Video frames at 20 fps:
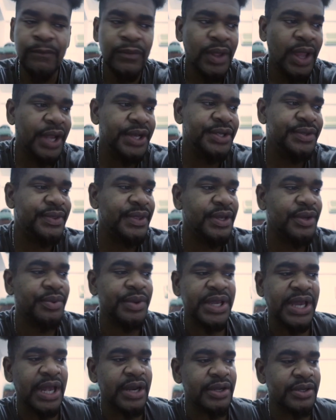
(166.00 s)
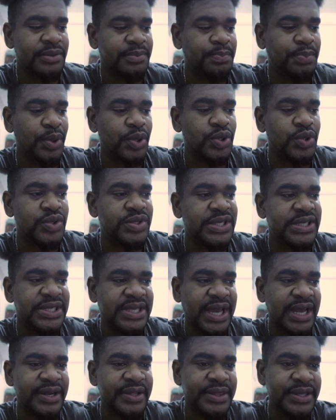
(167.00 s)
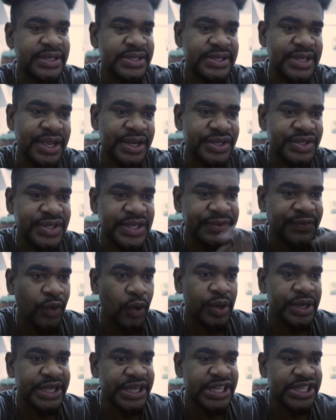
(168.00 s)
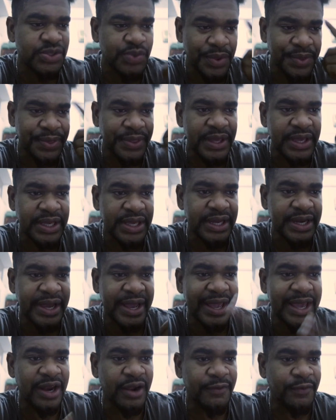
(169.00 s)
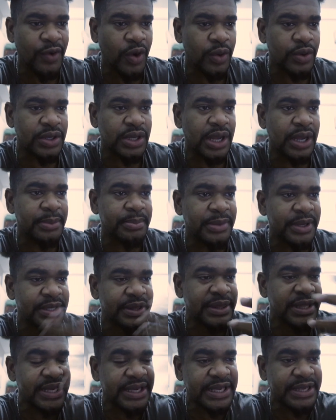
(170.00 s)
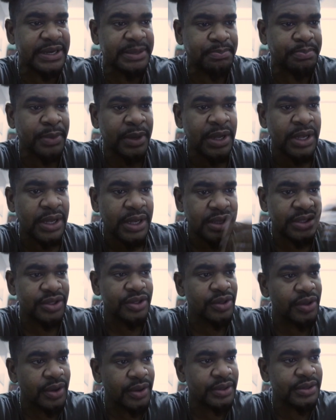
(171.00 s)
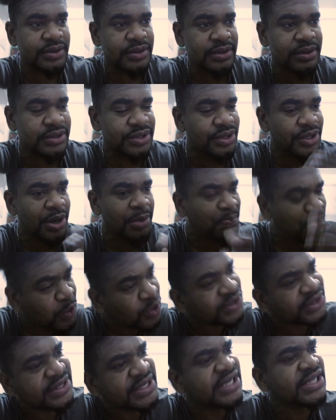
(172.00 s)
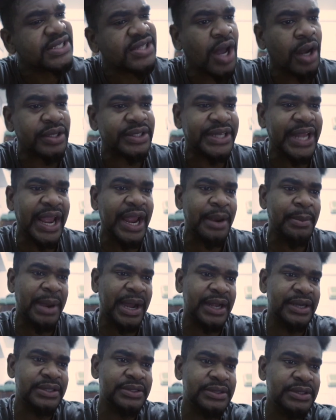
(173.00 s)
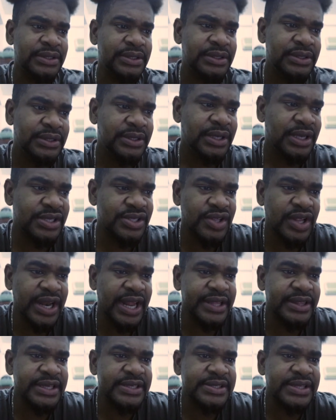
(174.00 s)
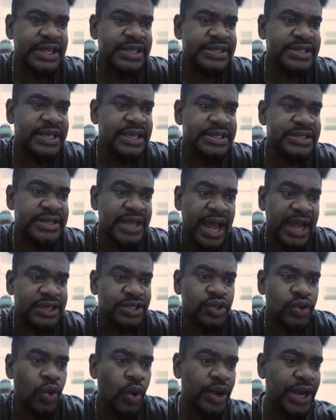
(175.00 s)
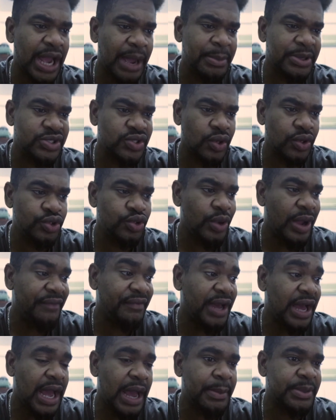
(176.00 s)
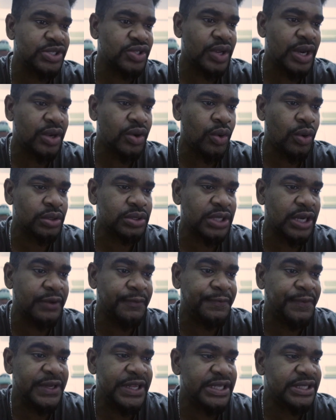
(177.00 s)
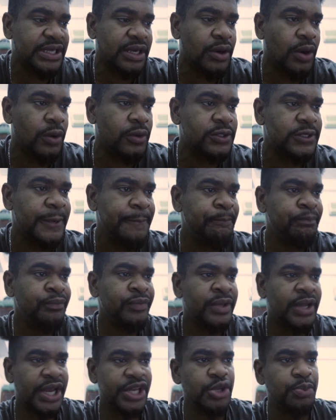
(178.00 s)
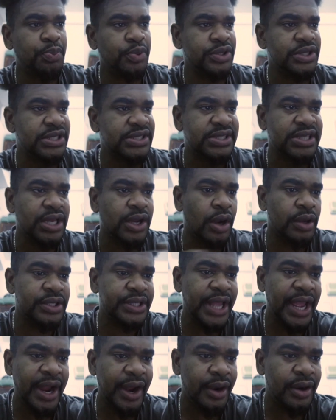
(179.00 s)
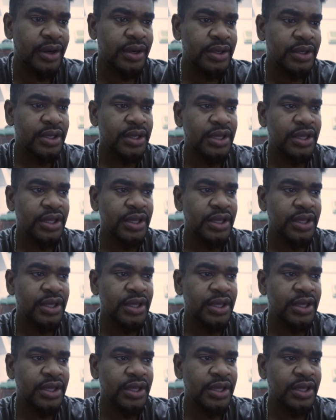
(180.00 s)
And you think we cannot produce these kind of things there? You see, if our leaders were thinking ahead of our thinking, you know, put things out there, man. It's not like this thing is hard to go on Amazon. You have an Amazon account, an affiliate account, and you put this thing out there.